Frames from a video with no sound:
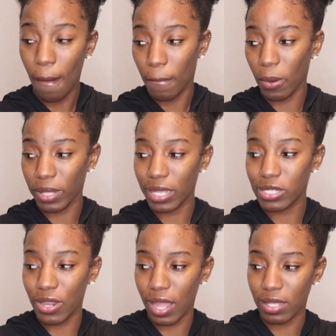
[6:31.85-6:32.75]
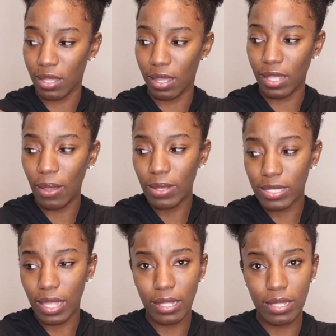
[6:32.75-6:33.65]
But when I tried it on, I
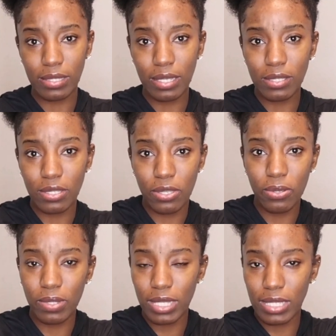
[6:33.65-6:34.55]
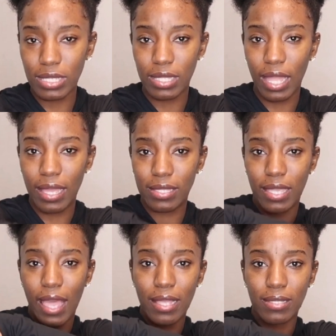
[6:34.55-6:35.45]
was like, this is cute, this is nice.
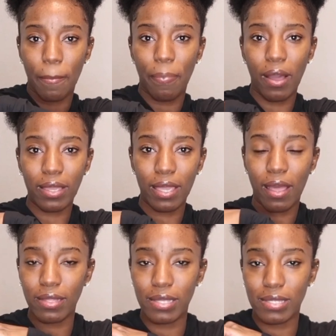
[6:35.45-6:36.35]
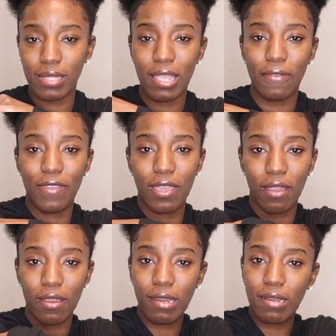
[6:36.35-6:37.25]
It has a pocket on the sleeve
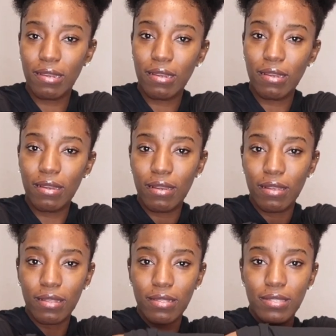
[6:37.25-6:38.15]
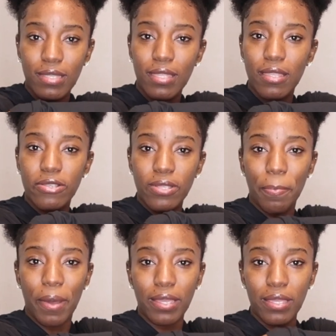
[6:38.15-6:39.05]
here. See, there's a
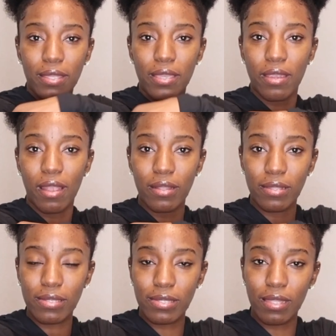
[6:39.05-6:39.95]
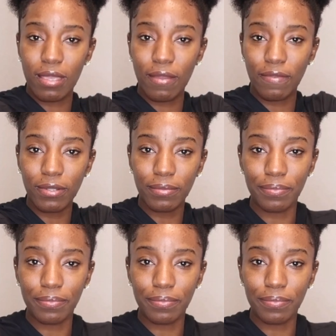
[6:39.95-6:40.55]
pocket here on the sleeve.